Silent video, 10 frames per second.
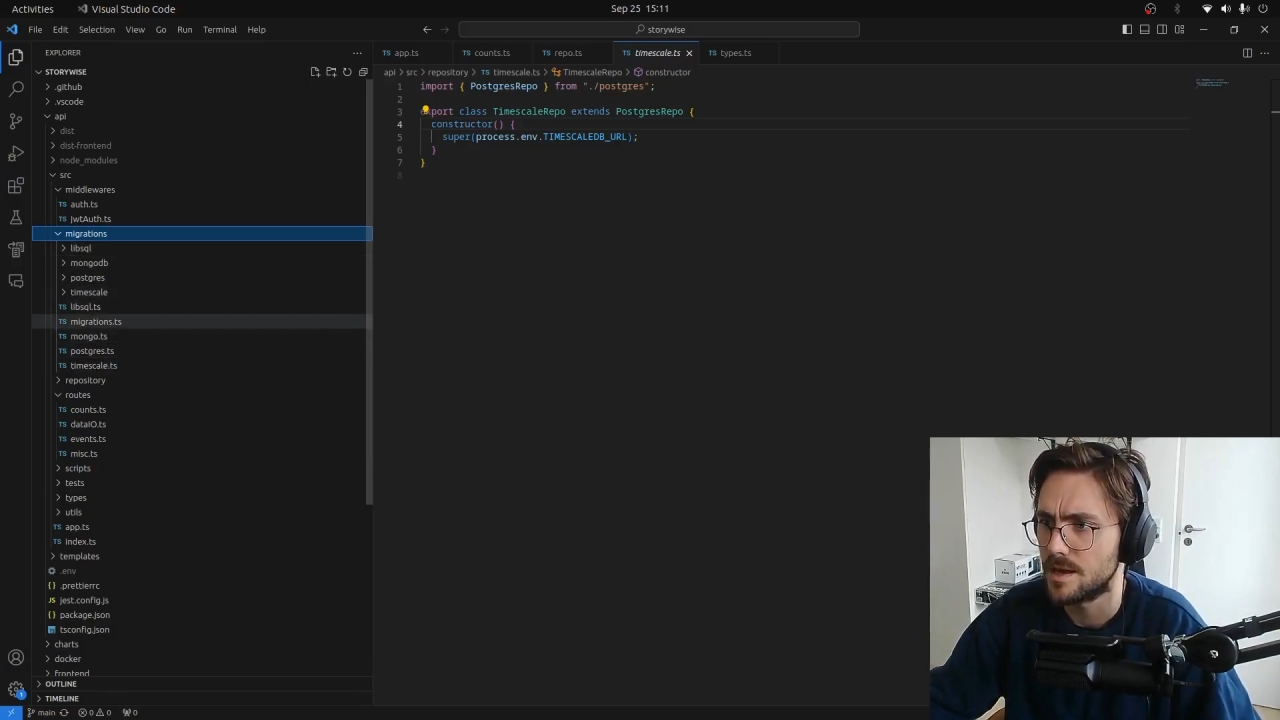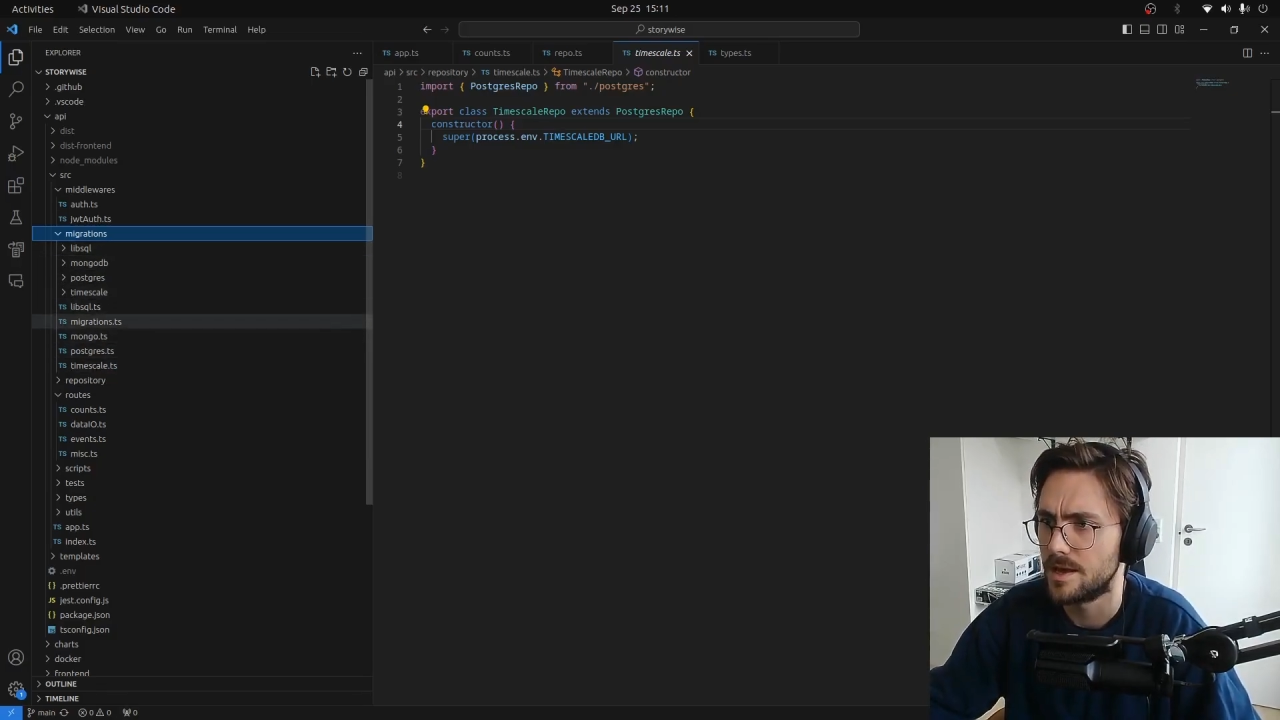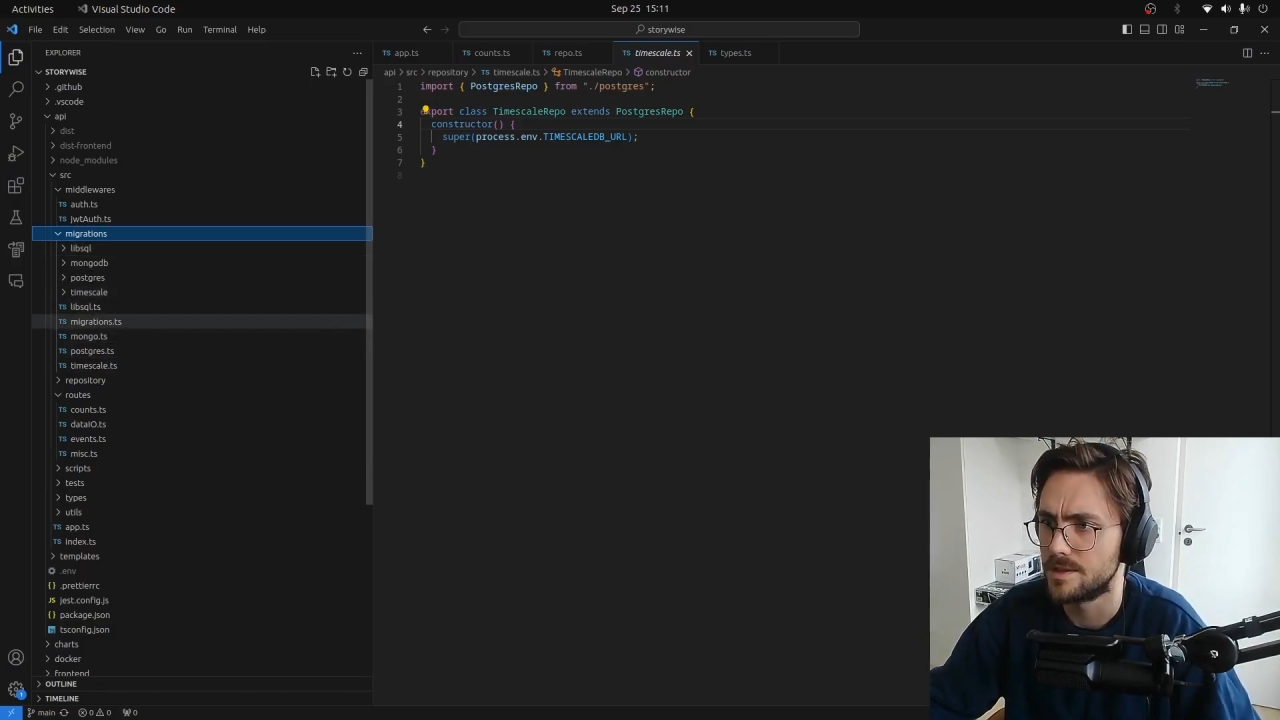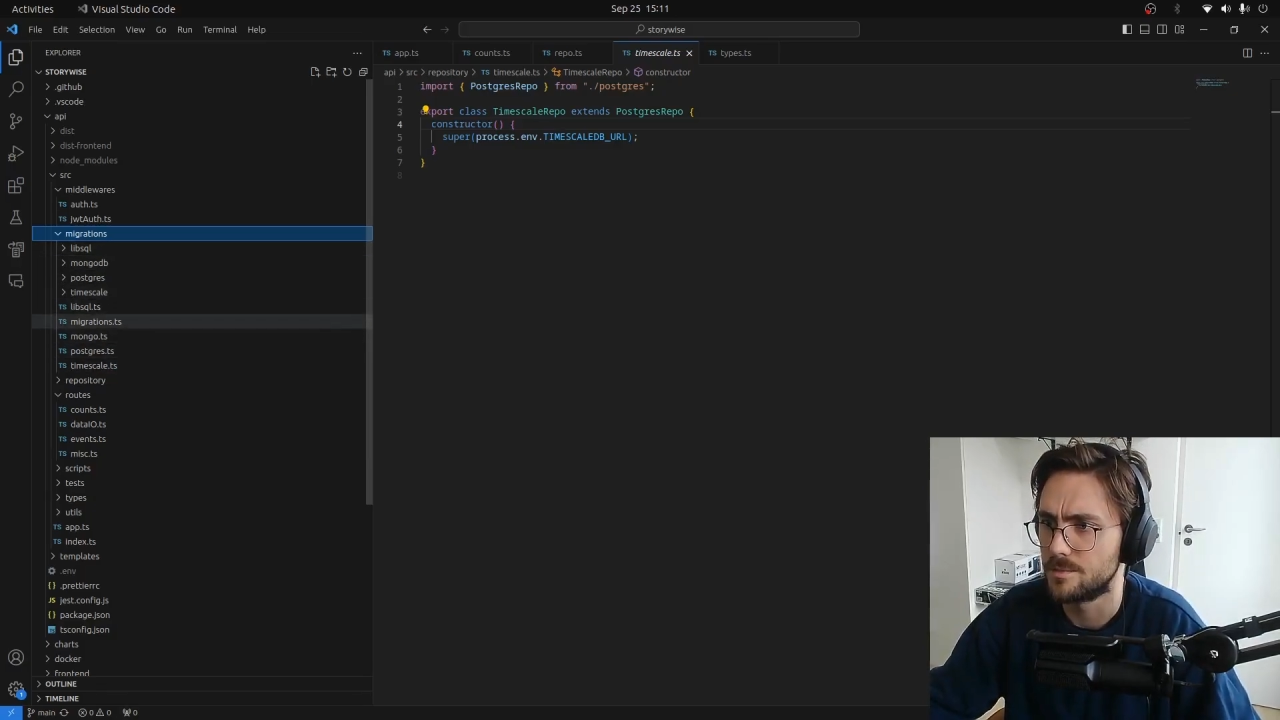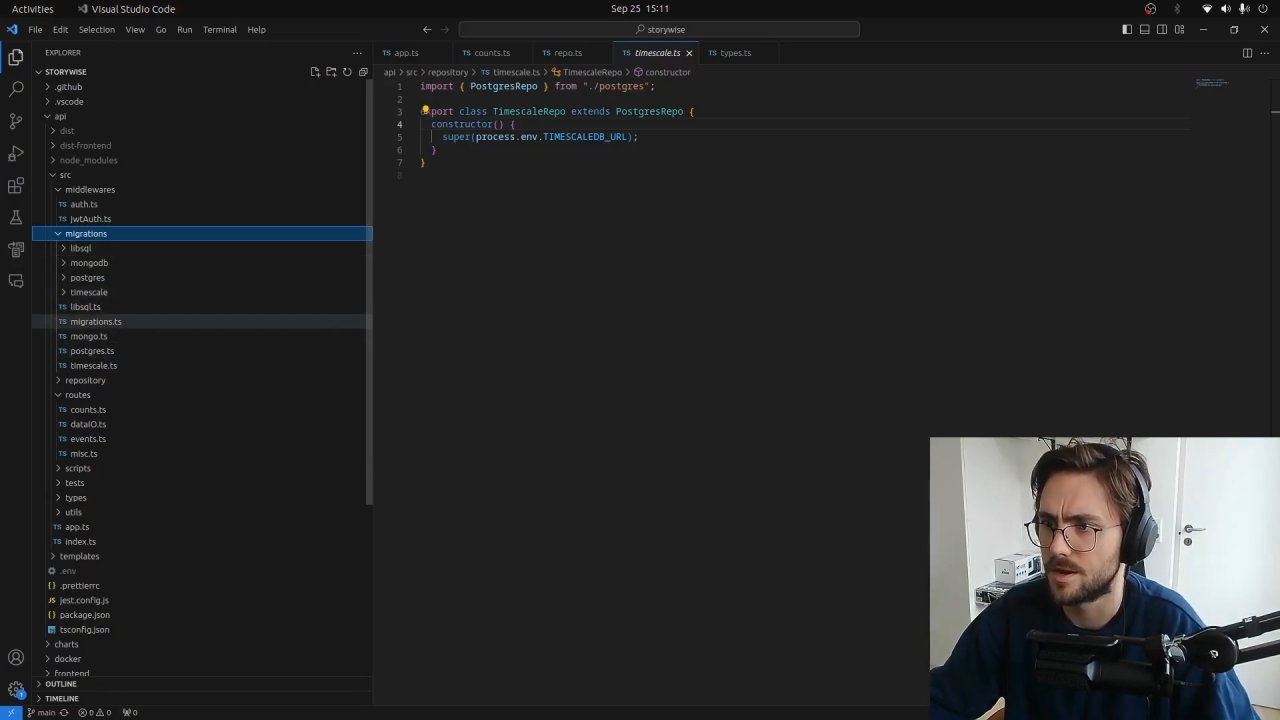and the